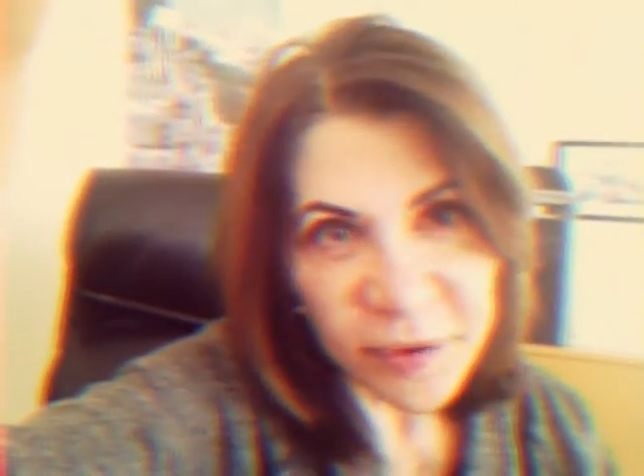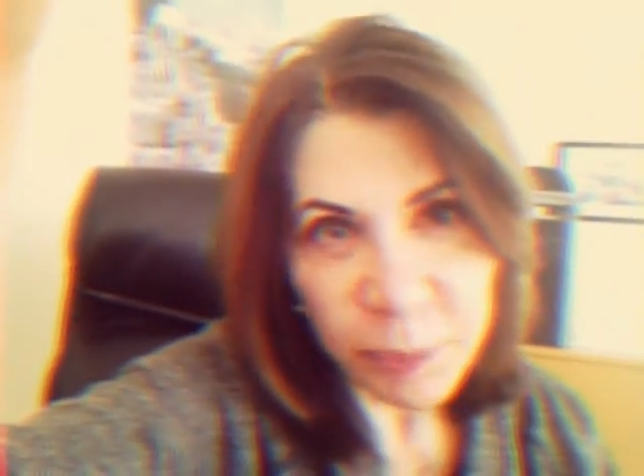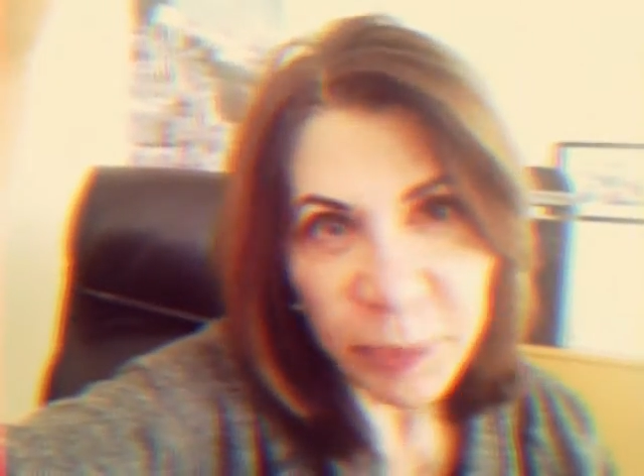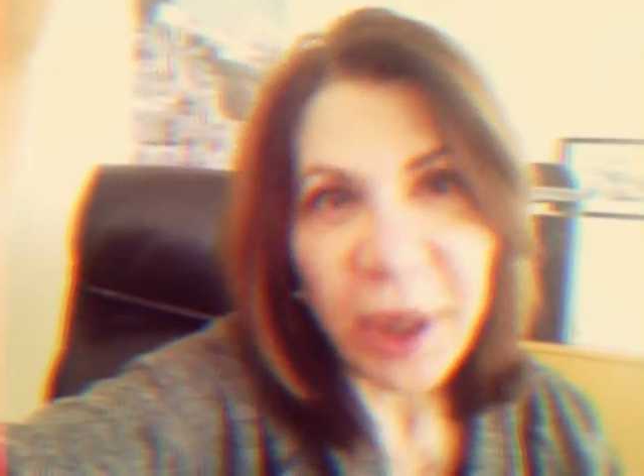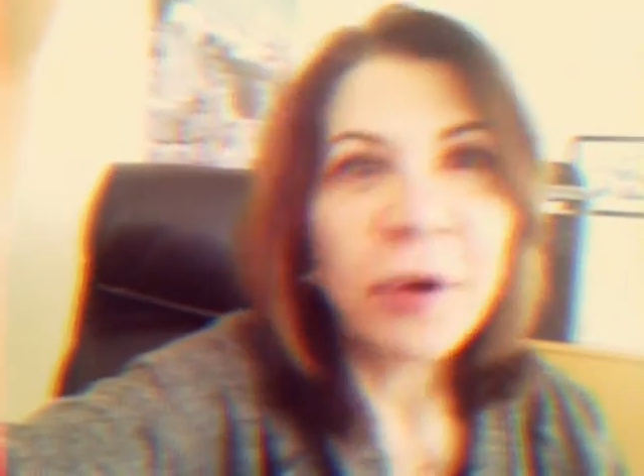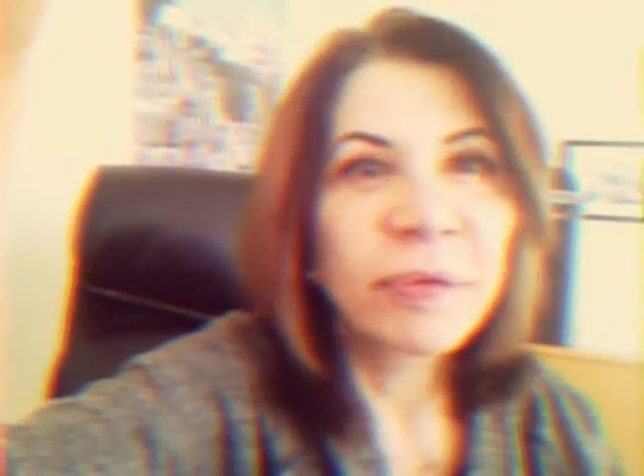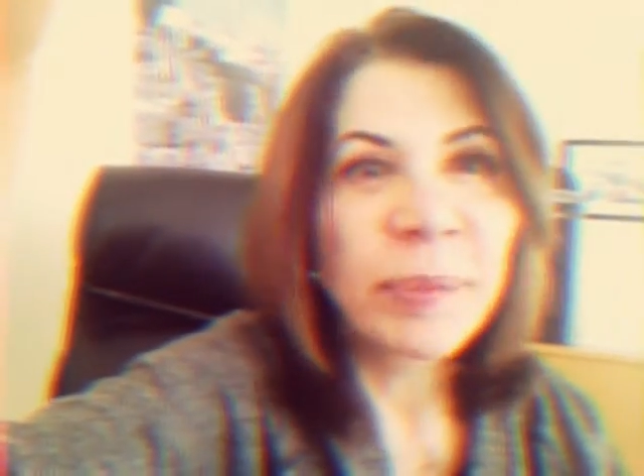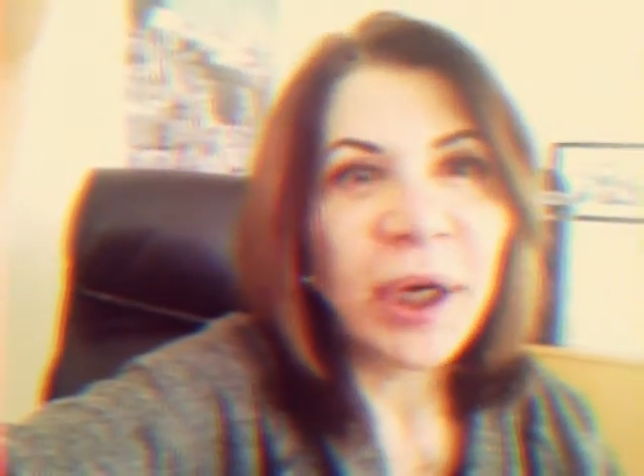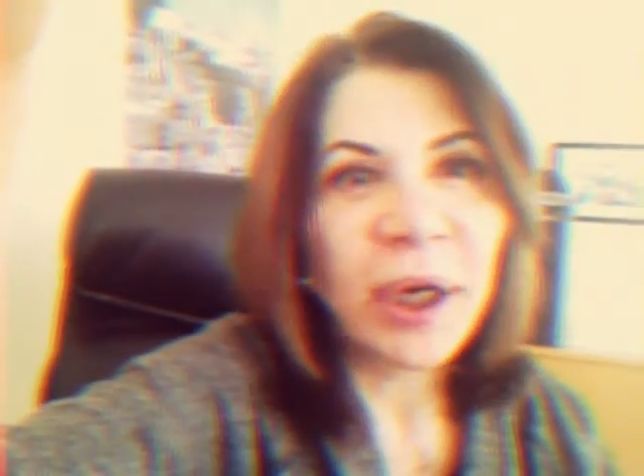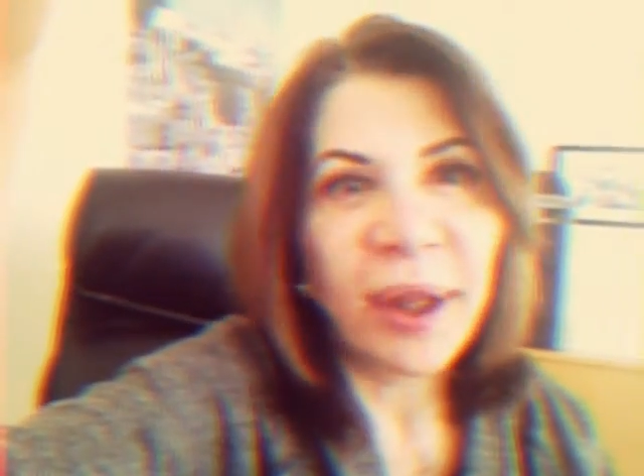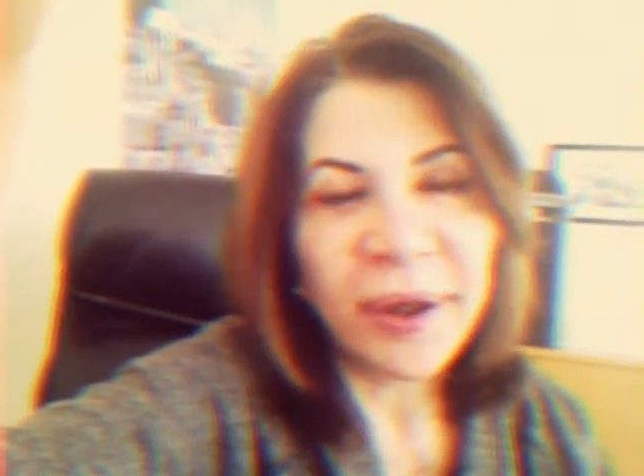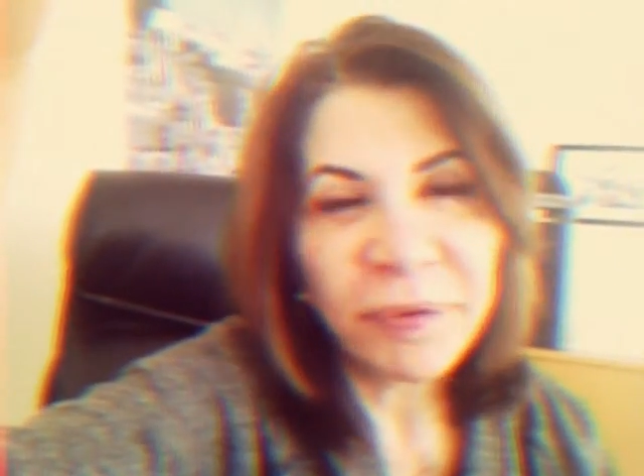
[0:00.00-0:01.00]
plan of my
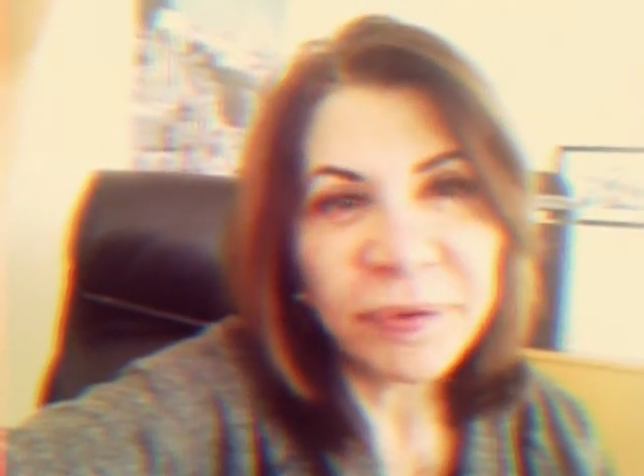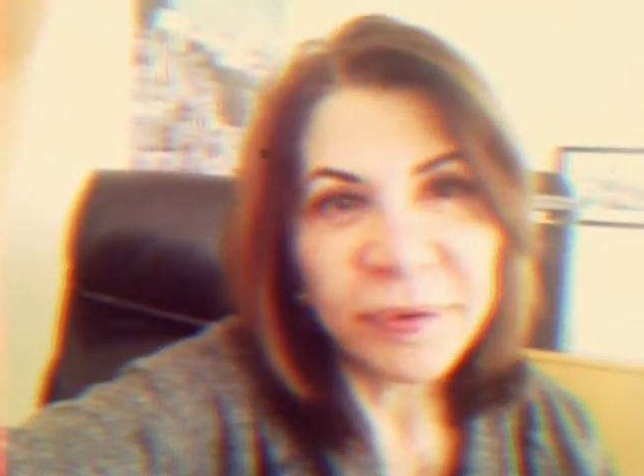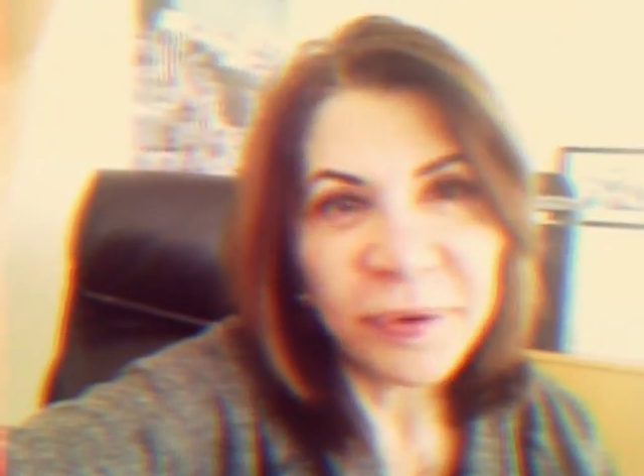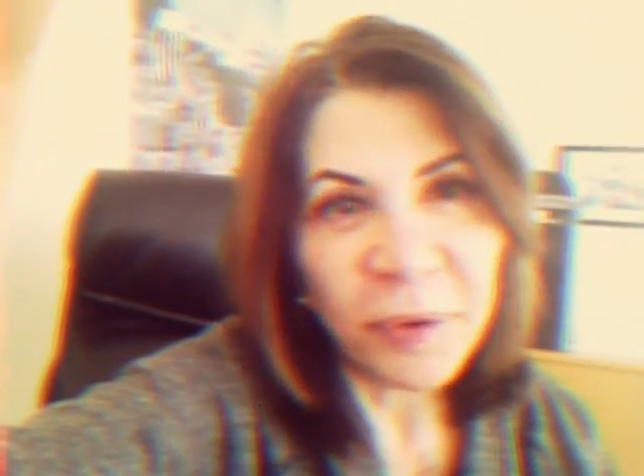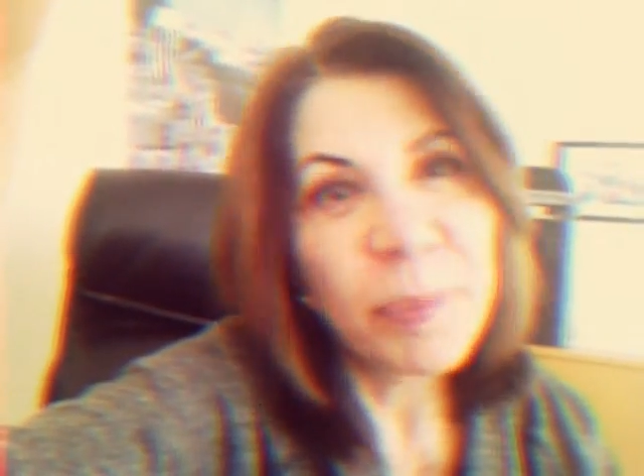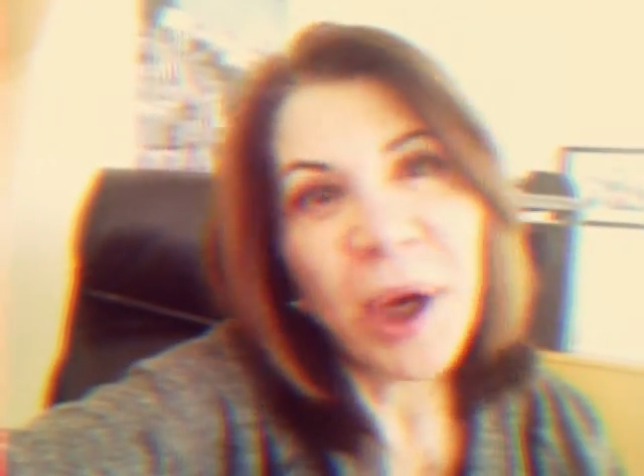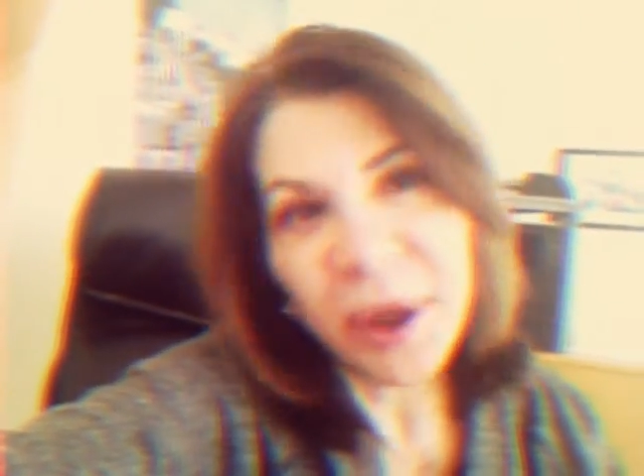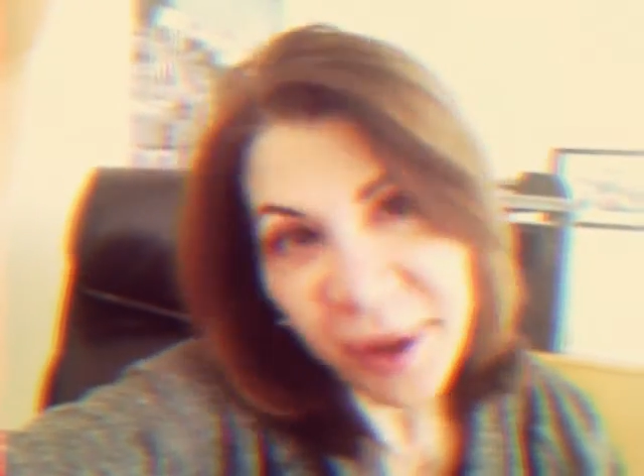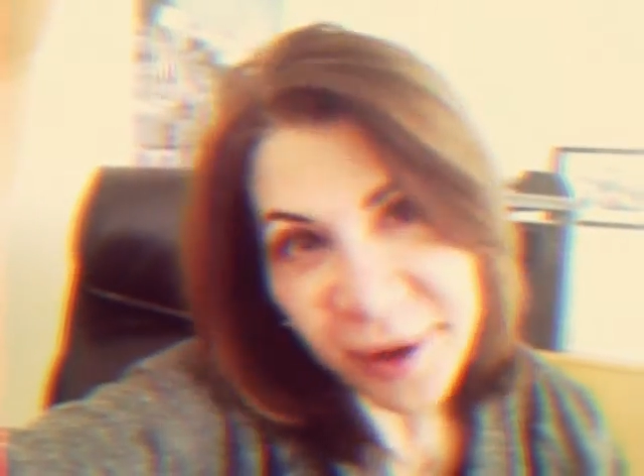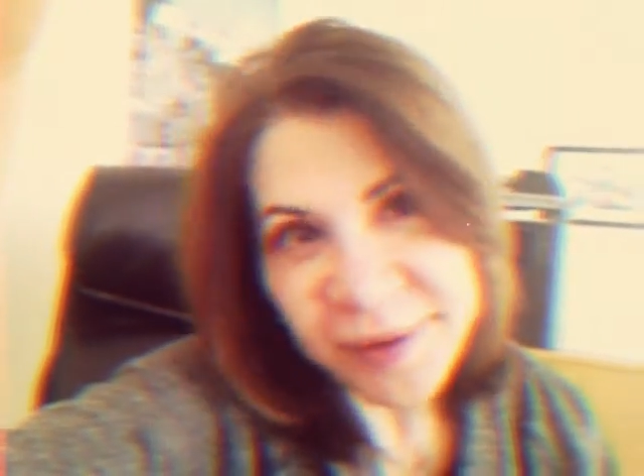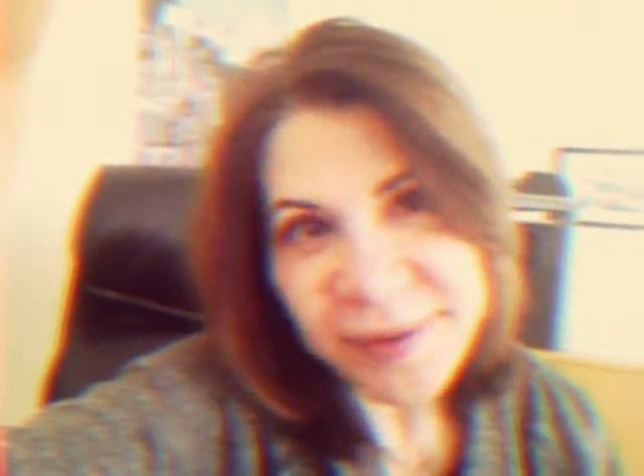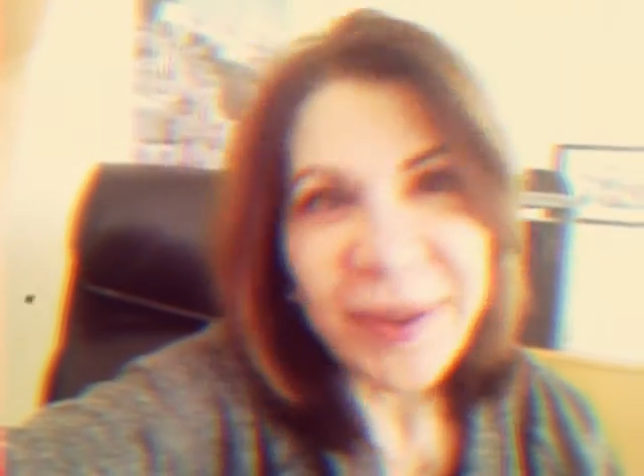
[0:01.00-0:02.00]
life, of my
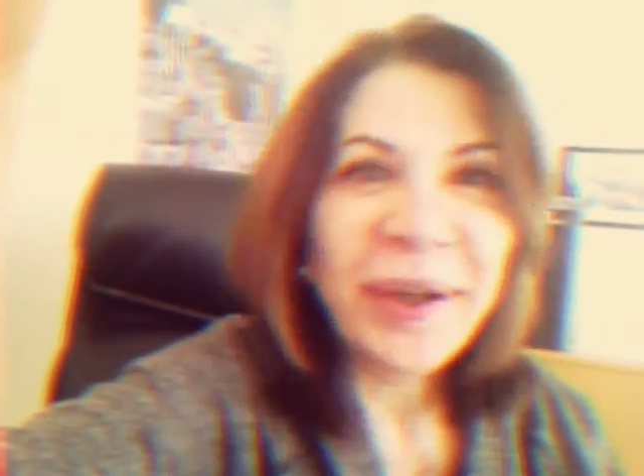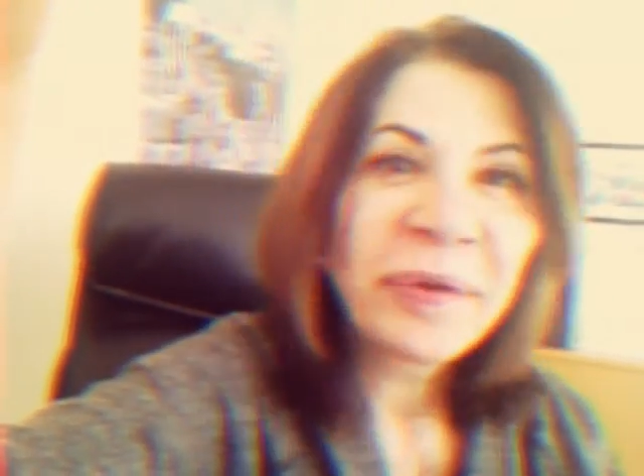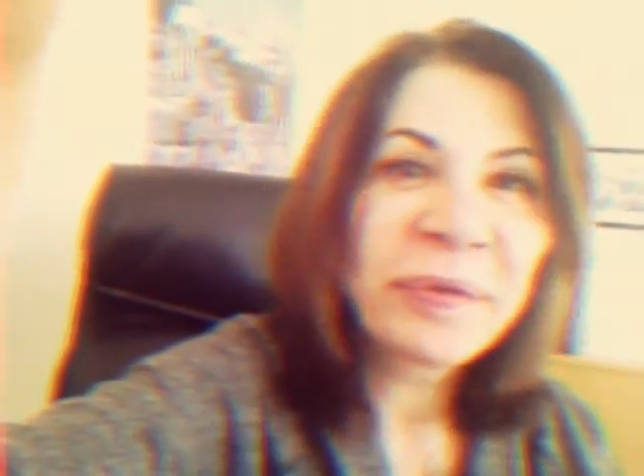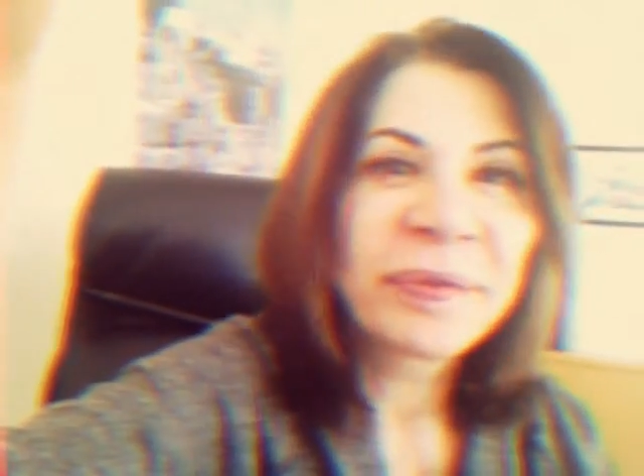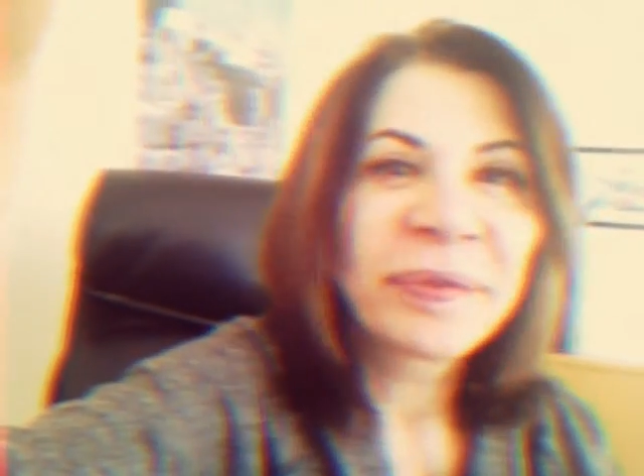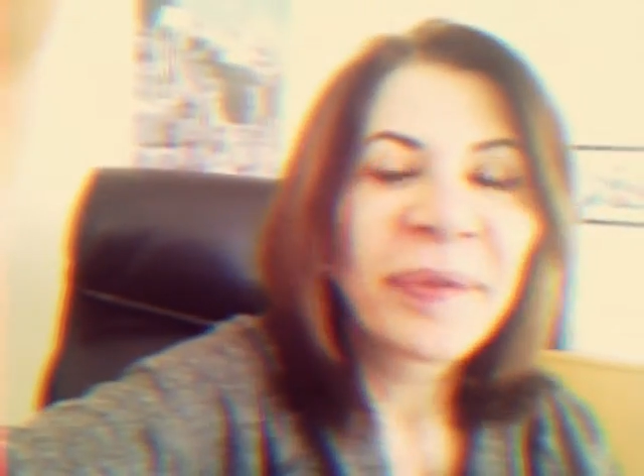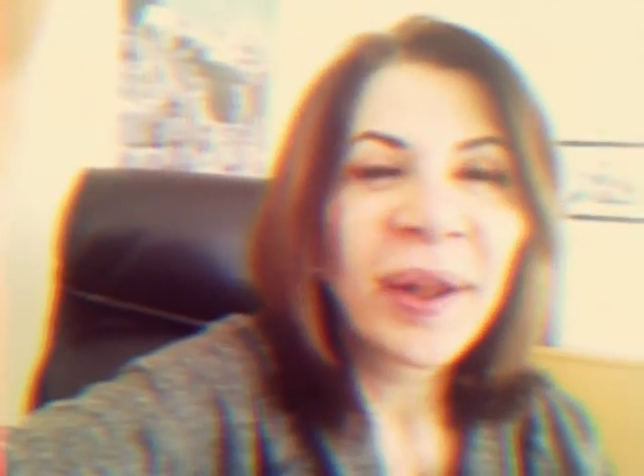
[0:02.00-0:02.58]
next life,